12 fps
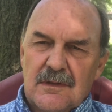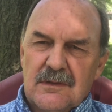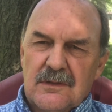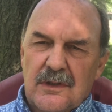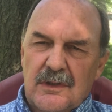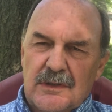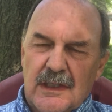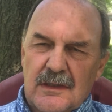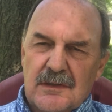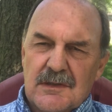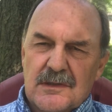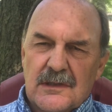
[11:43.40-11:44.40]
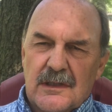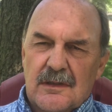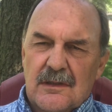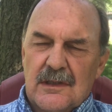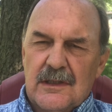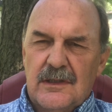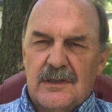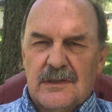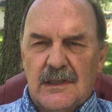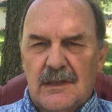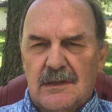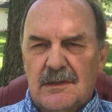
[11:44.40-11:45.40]
So you take this literally, you
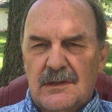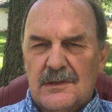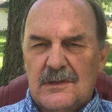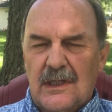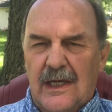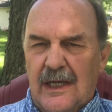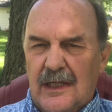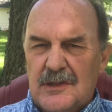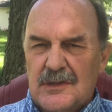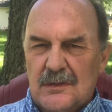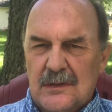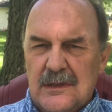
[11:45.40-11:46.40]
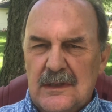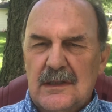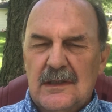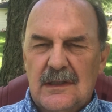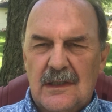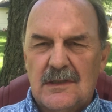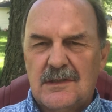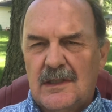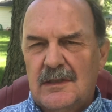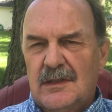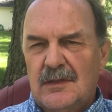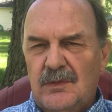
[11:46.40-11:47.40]
take this actually. Yes, I
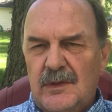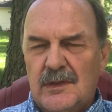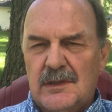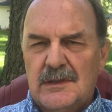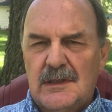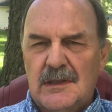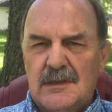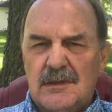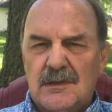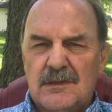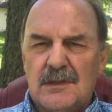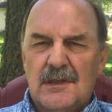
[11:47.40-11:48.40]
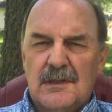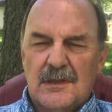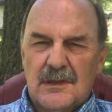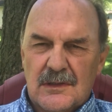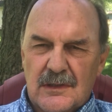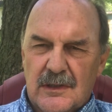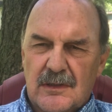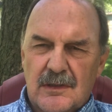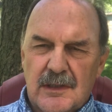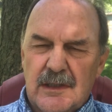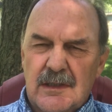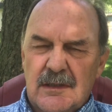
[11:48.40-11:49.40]
think we're to take this
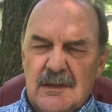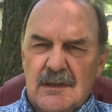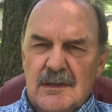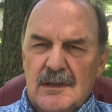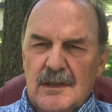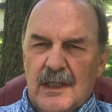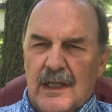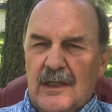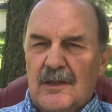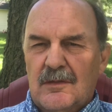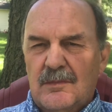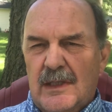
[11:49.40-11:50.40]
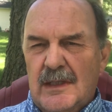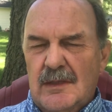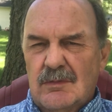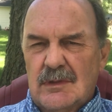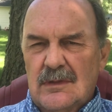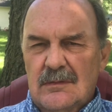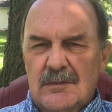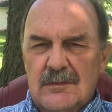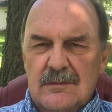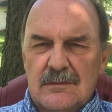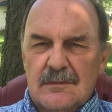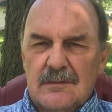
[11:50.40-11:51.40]
literally. And I know many would
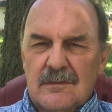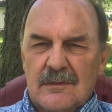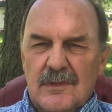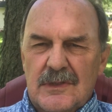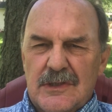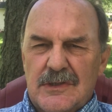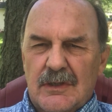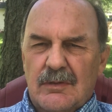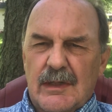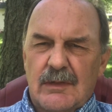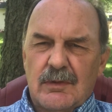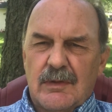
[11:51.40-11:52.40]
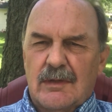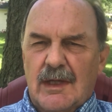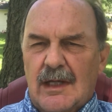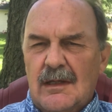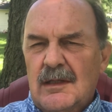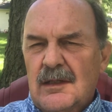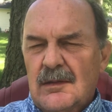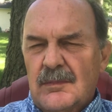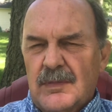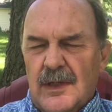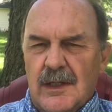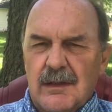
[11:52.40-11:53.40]
disagree with that,
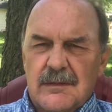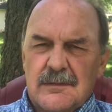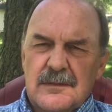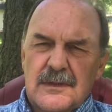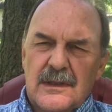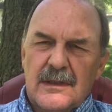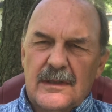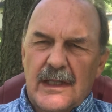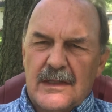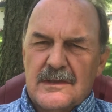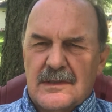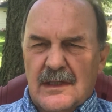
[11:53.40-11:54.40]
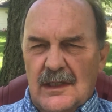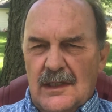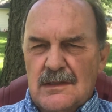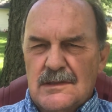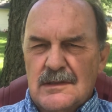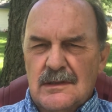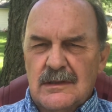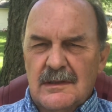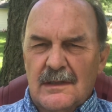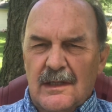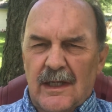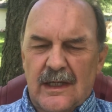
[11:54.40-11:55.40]
but that's the case.
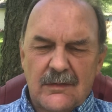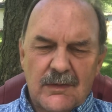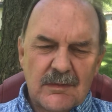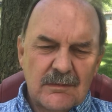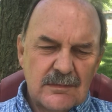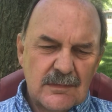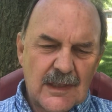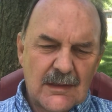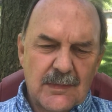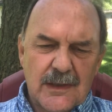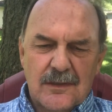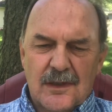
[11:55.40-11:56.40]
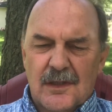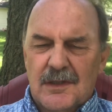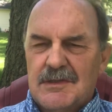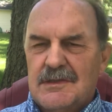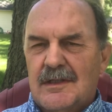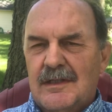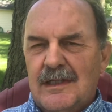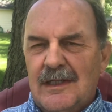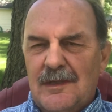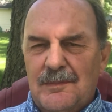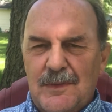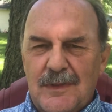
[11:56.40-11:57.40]
Anyway, now my dog's turning
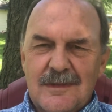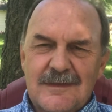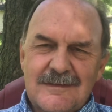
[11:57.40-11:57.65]
up here.